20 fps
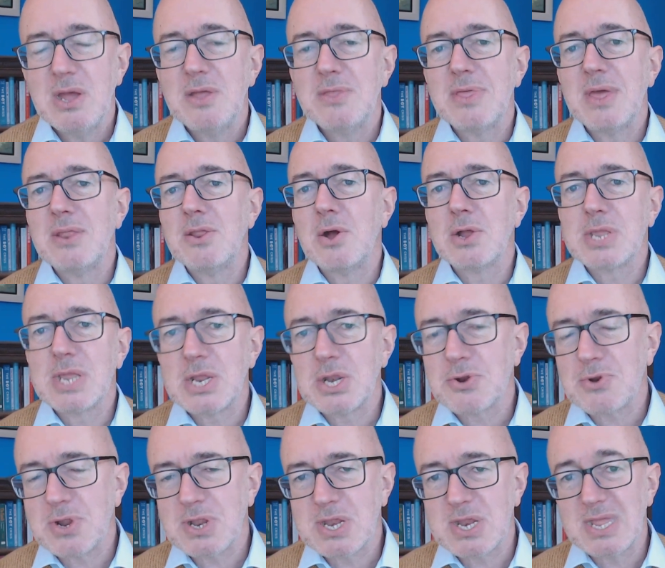They're not
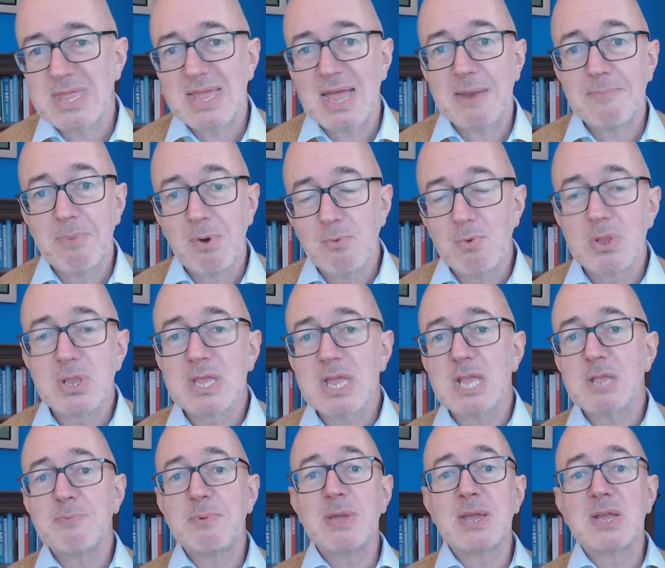interested in that. But once
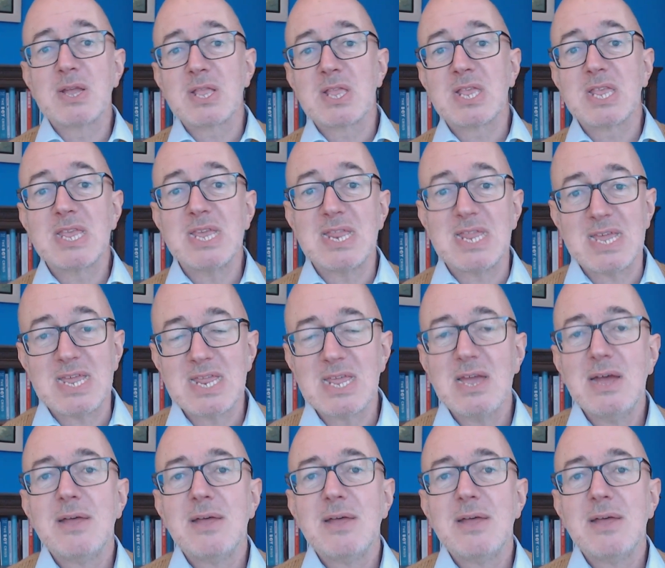that's been conceded,